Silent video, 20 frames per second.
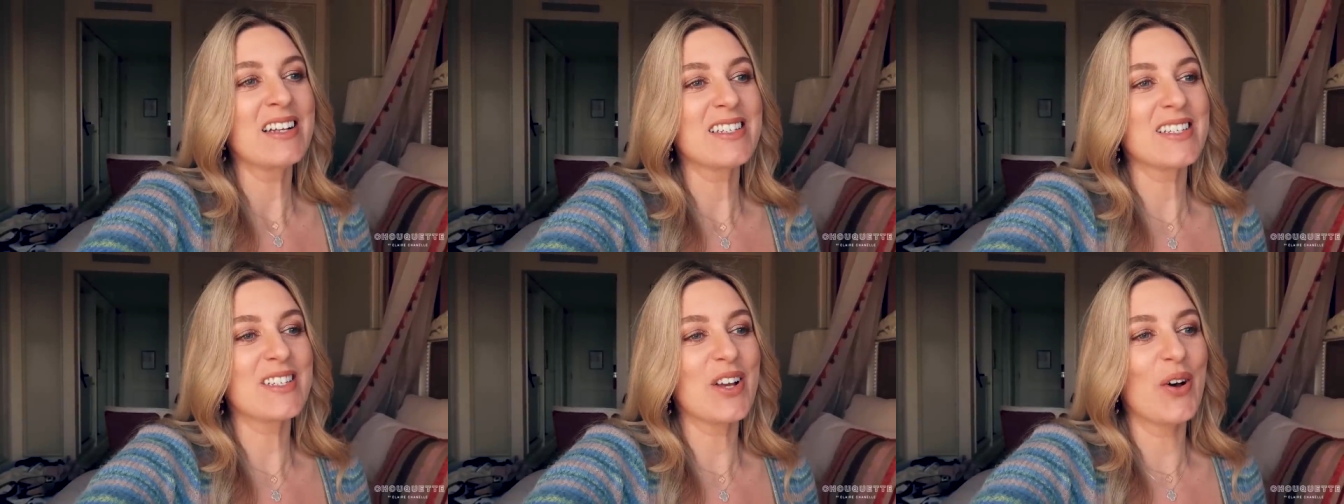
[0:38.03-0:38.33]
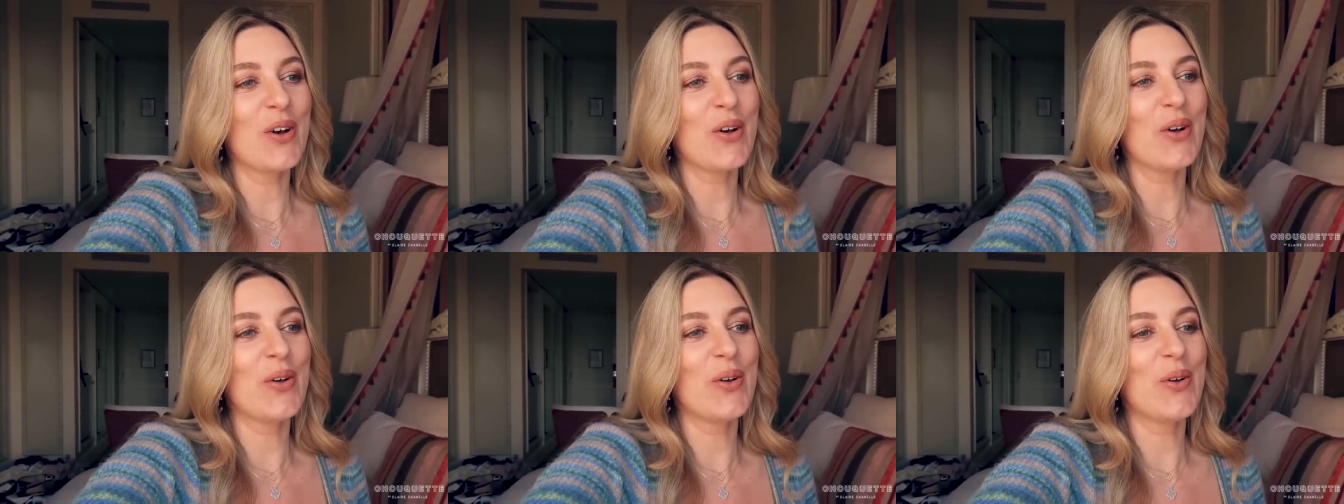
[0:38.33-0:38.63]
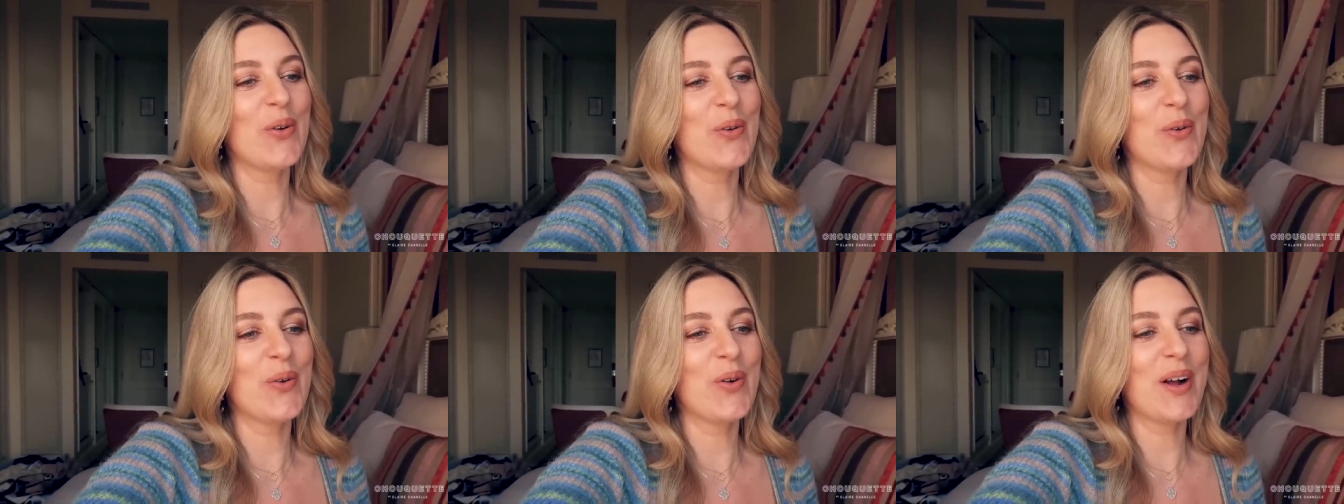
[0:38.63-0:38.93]

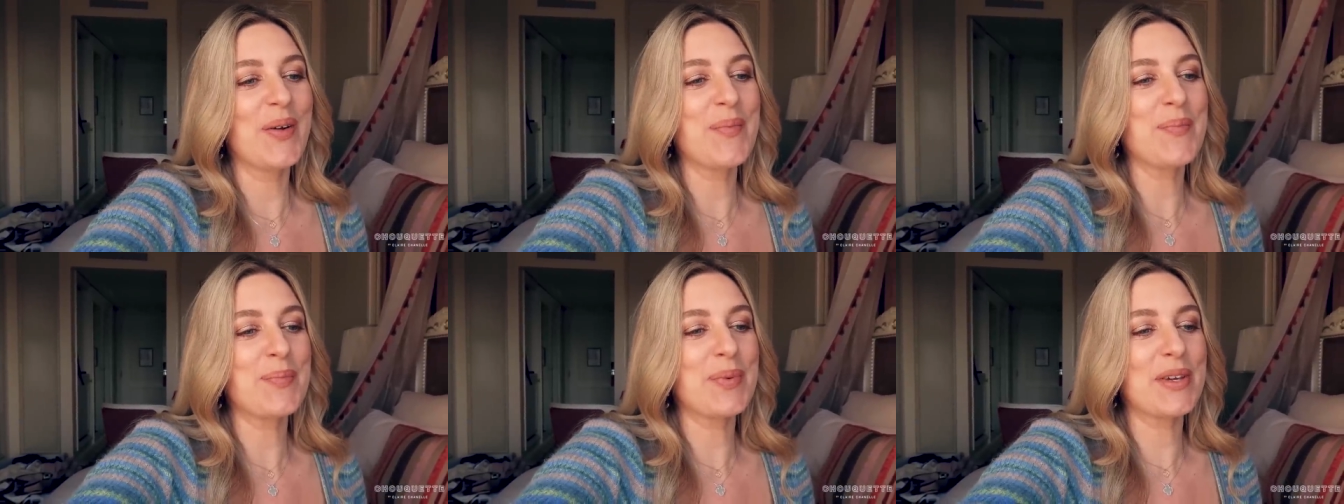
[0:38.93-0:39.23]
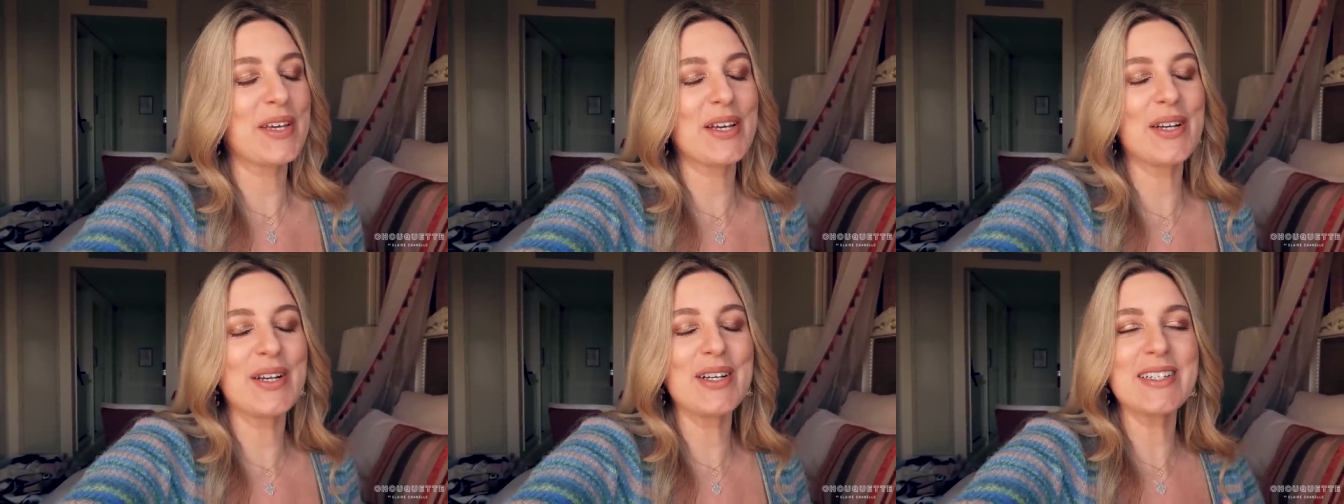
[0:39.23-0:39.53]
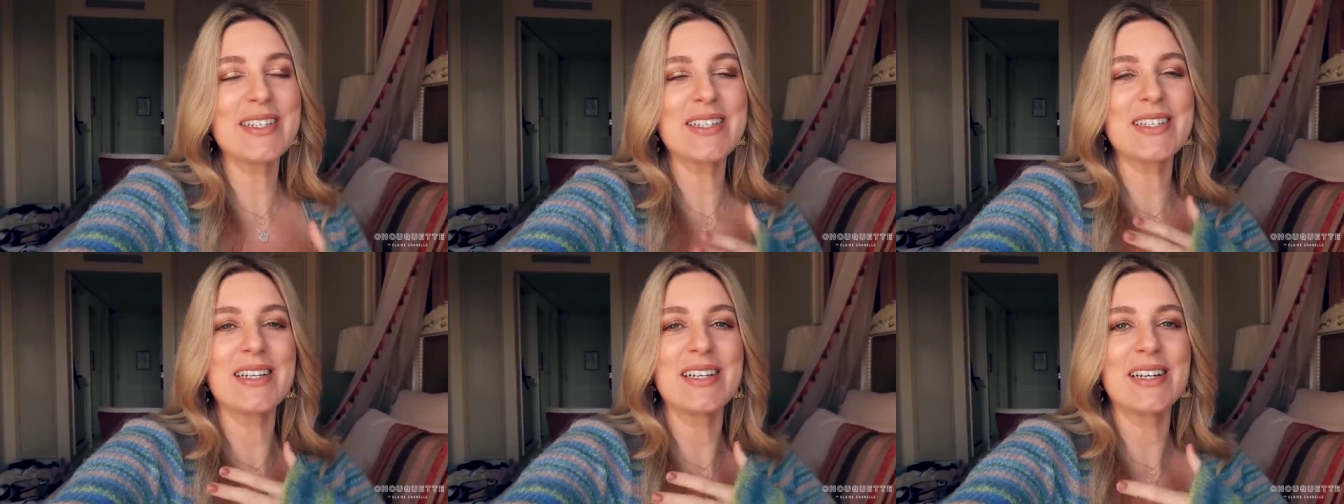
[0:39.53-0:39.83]
So
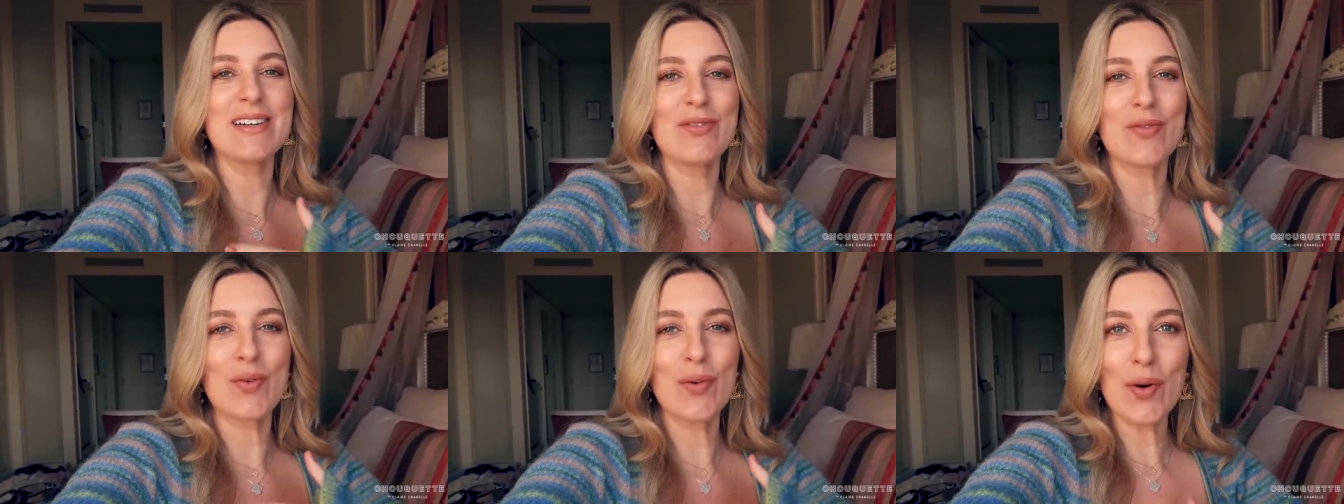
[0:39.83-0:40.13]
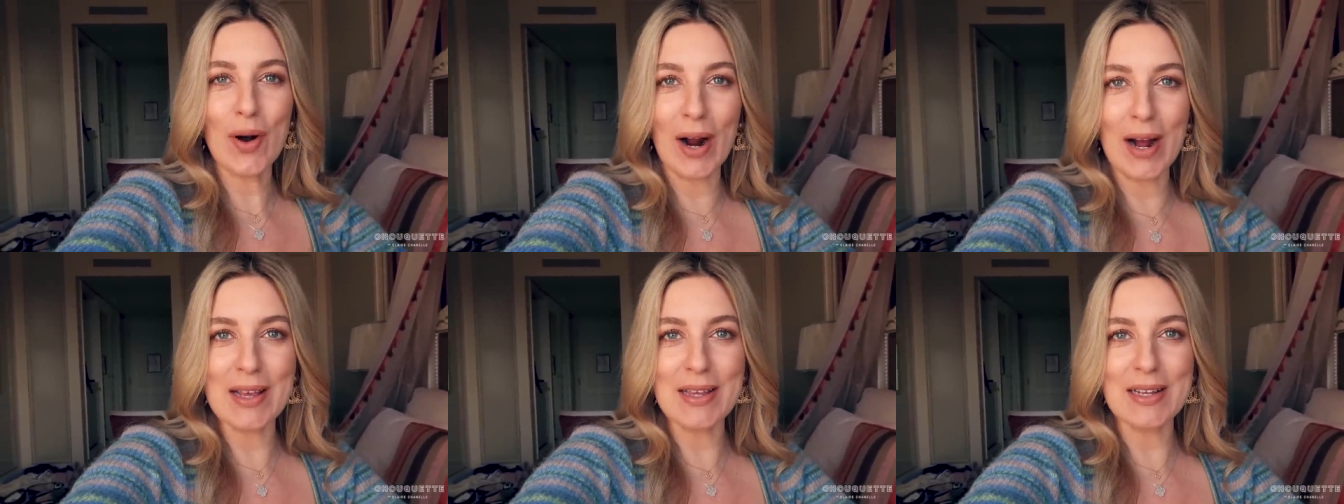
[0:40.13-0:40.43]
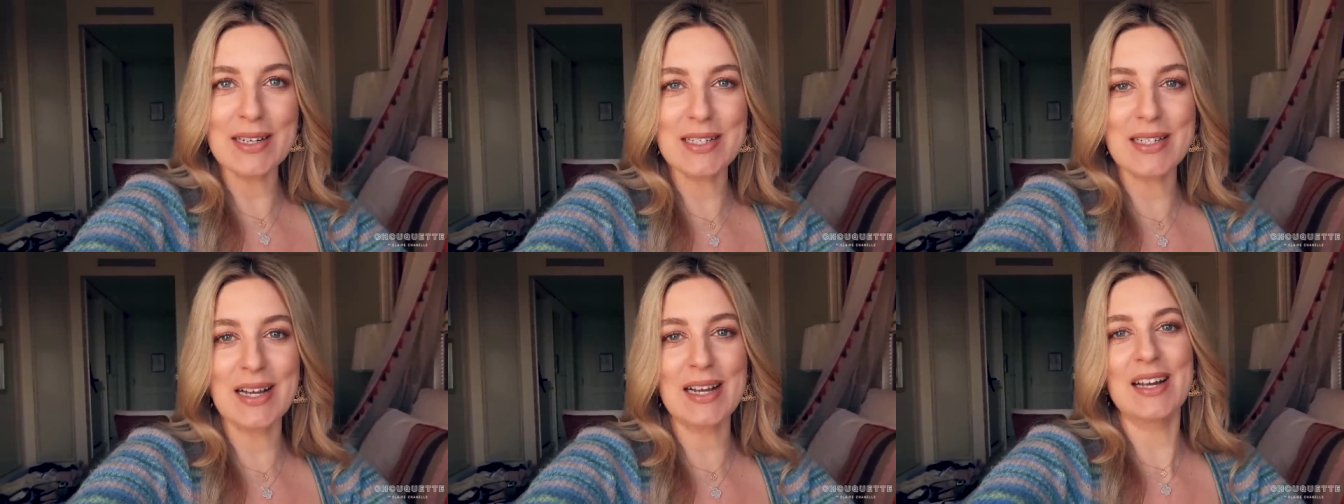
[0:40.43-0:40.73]
because right
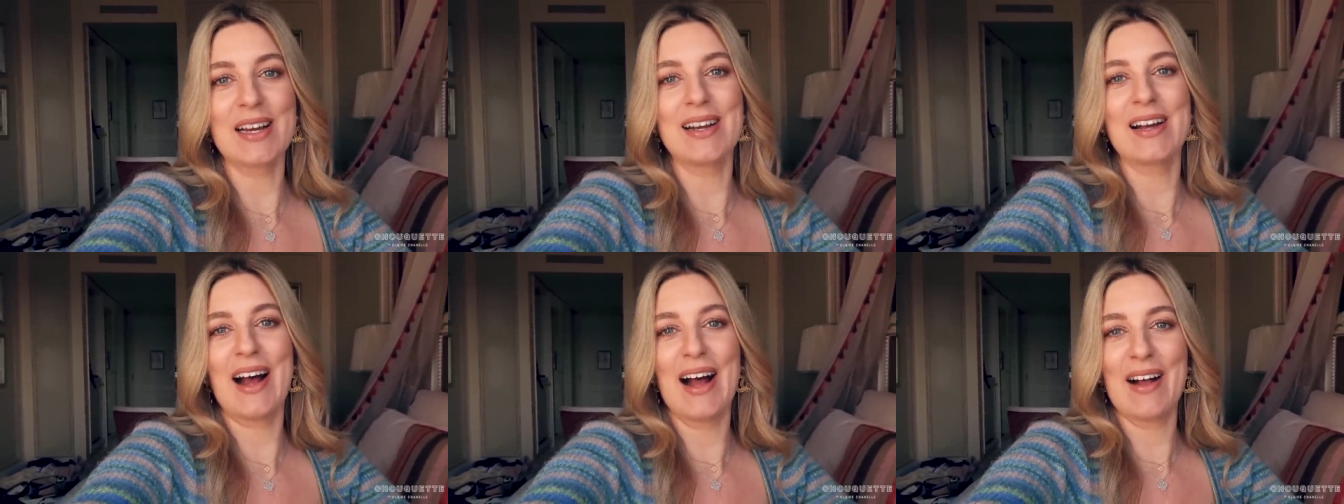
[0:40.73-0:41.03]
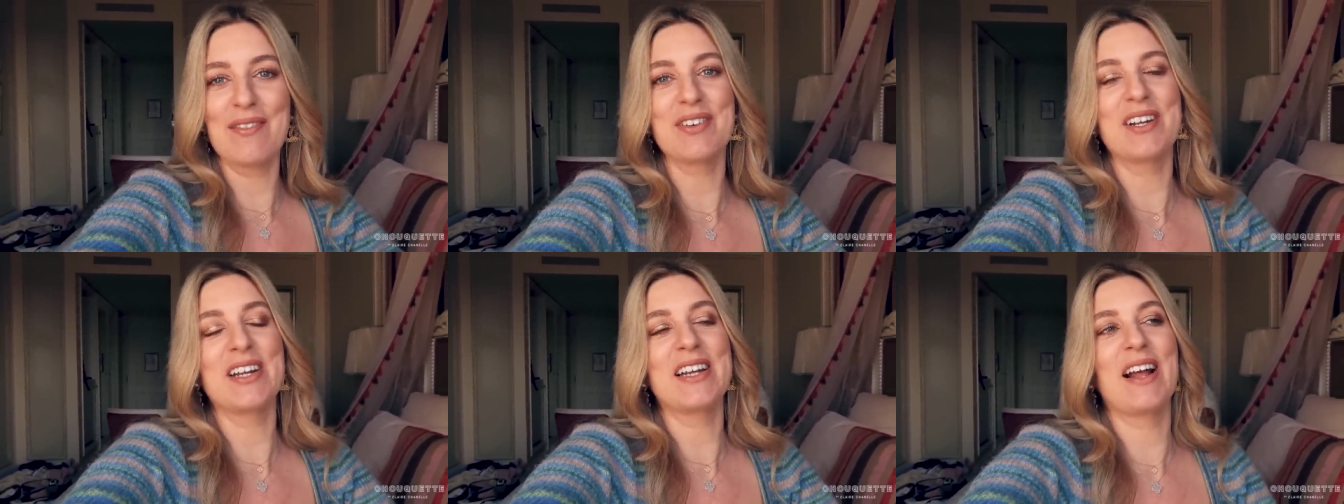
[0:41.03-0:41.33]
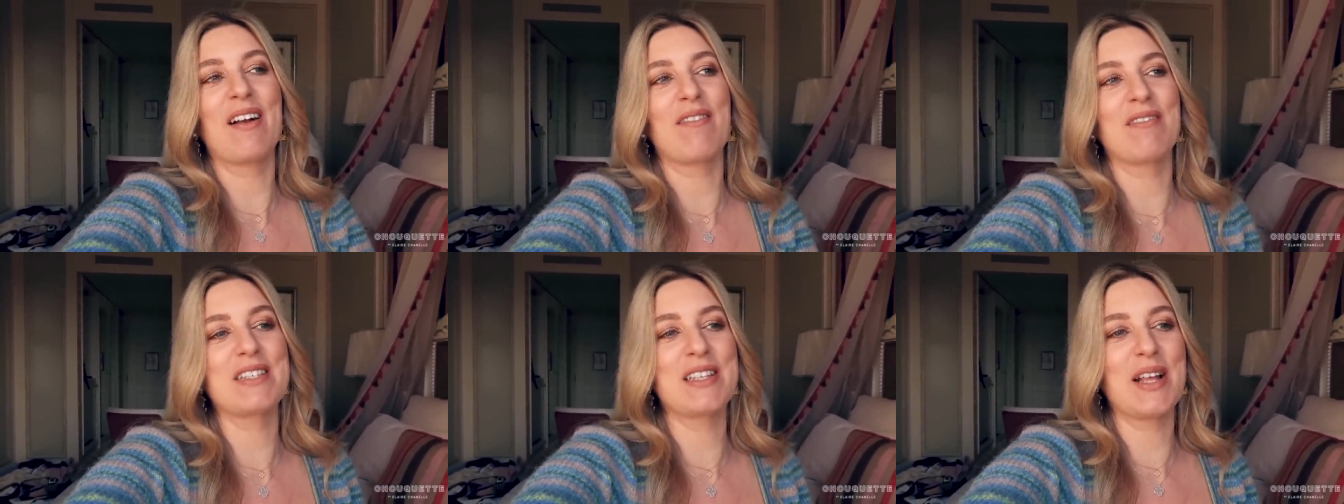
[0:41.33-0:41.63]
this second I haven't
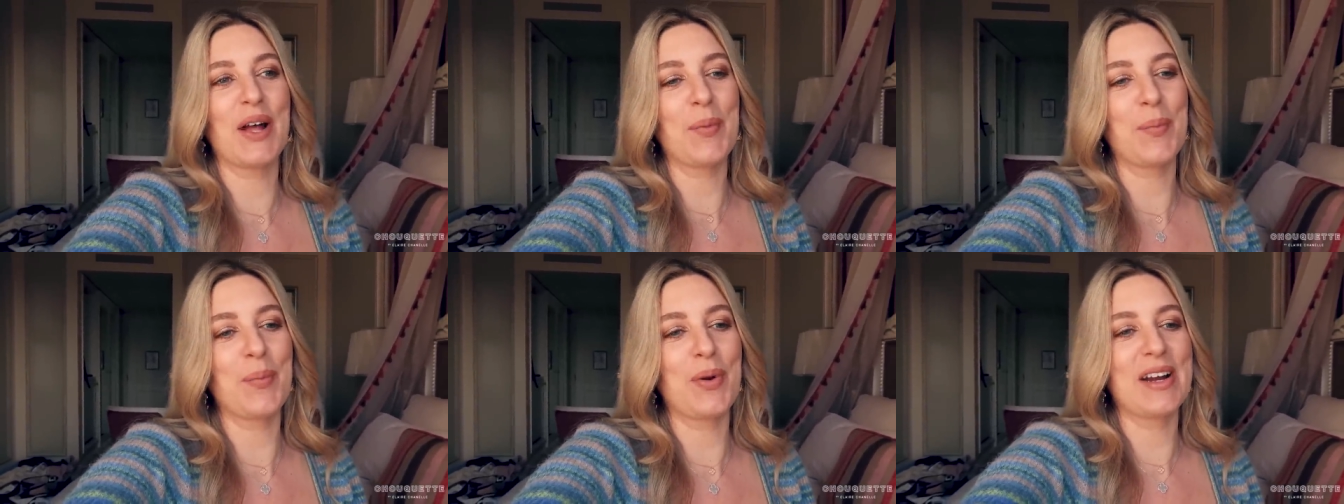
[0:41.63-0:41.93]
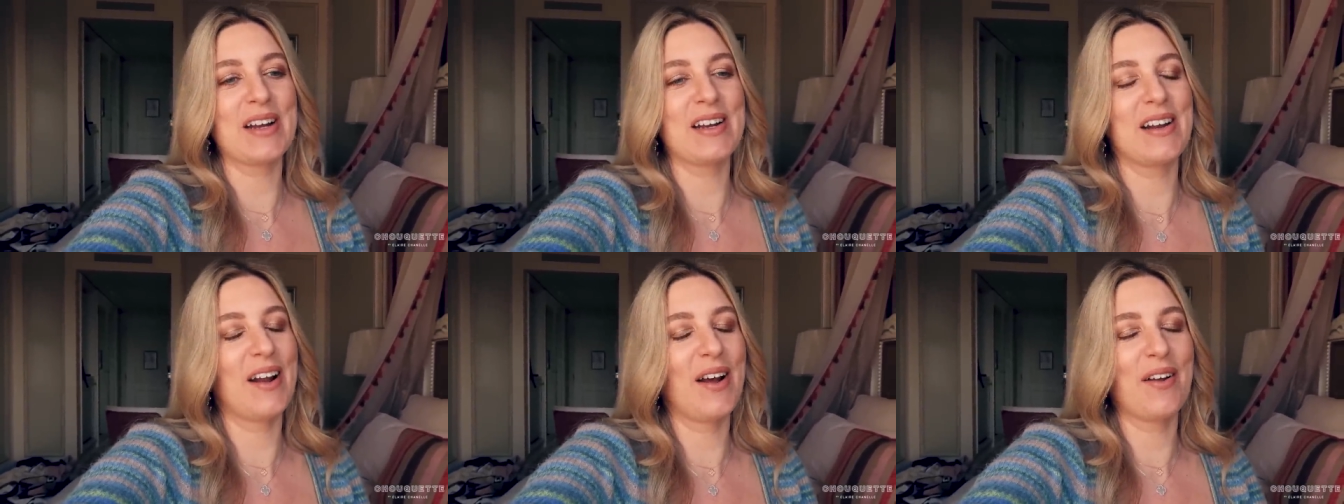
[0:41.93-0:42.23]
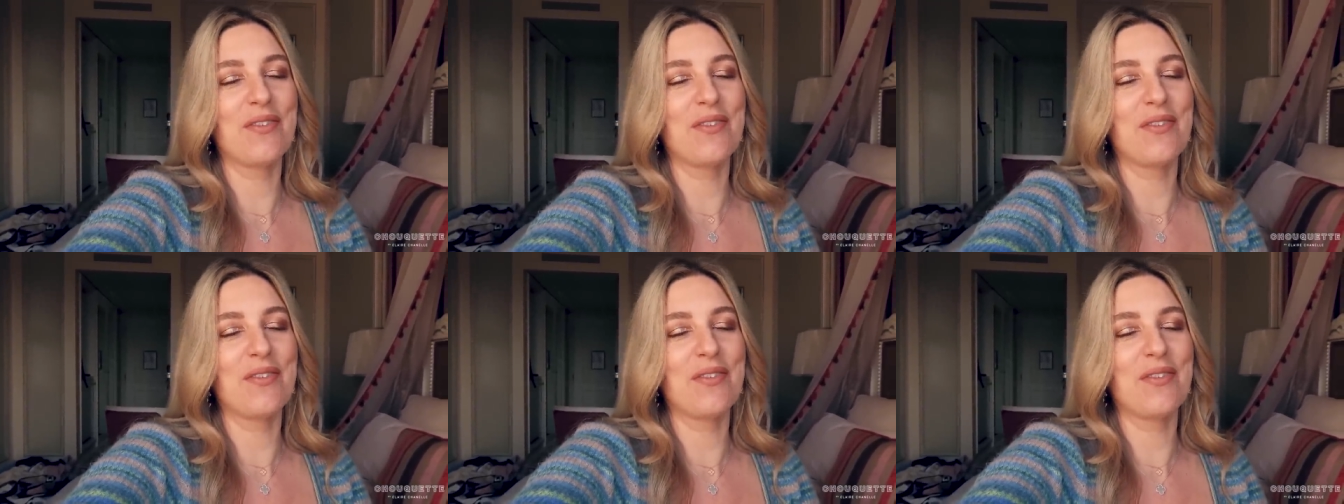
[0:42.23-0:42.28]
announced that I'm pregnant,